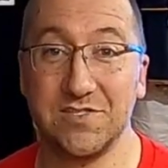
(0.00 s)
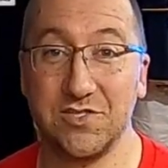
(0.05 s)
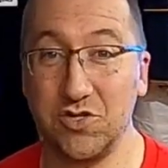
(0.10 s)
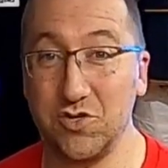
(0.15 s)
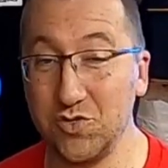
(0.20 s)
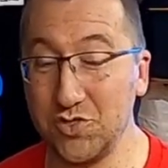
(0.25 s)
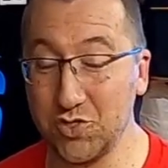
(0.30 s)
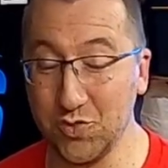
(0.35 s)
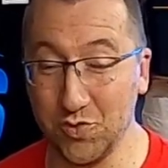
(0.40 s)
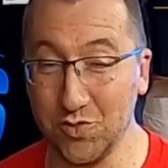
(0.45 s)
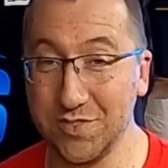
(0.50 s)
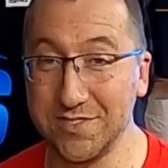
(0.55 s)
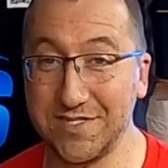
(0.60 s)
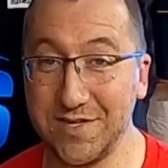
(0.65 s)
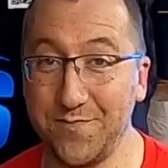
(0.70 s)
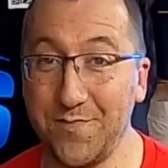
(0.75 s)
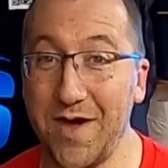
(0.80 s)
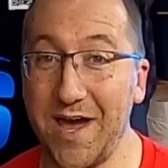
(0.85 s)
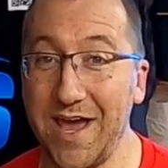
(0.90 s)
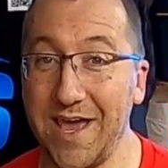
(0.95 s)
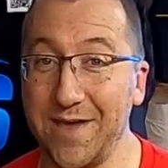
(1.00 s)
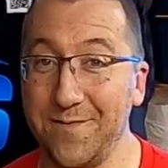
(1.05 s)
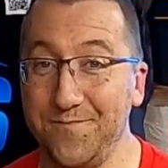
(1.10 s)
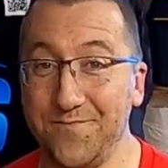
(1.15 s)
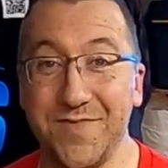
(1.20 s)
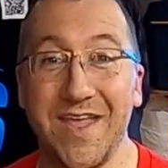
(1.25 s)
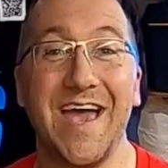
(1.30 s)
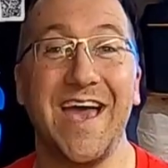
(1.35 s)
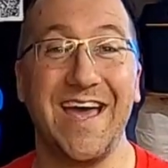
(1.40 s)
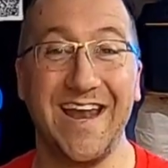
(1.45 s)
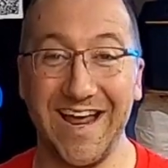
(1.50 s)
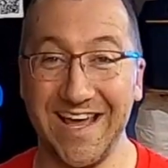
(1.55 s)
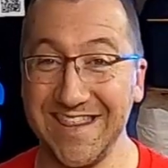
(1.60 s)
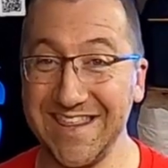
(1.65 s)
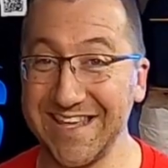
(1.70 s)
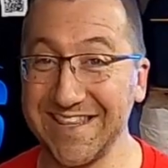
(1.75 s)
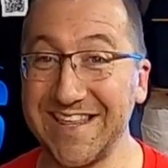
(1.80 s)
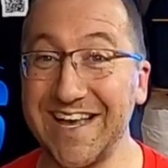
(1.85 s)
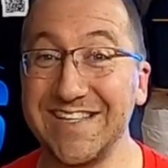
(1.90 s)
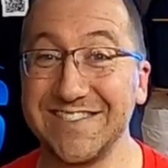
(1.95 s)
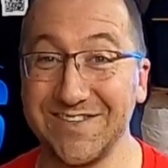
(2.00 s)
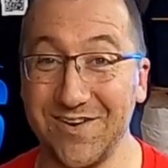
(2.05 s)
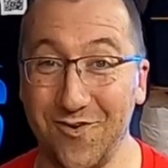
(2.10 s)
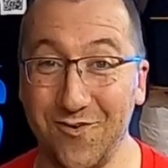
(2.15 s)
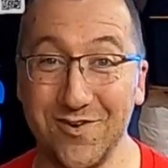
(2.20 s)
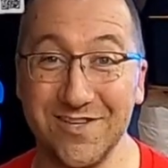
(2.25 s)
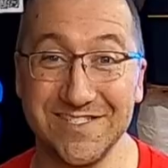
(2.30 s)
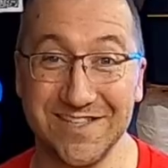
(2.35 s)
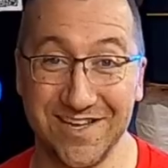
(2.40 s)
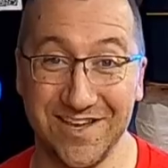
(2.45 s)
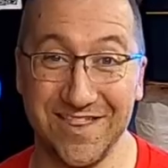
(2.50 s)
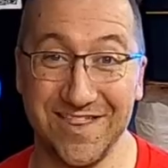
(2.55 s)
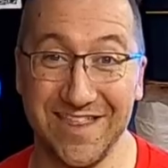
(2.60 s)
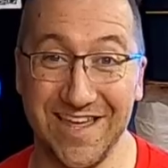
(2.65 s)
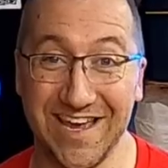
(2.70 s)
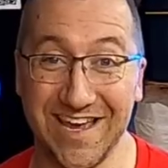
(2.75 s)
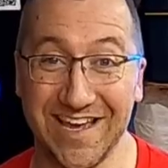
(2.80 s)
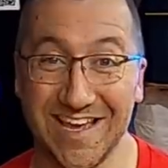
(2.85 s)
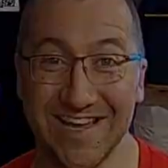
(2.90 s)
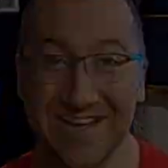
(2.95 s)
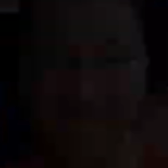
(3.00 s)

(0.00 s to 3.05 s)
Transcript: new tools to buy. And I think that's always a good thing.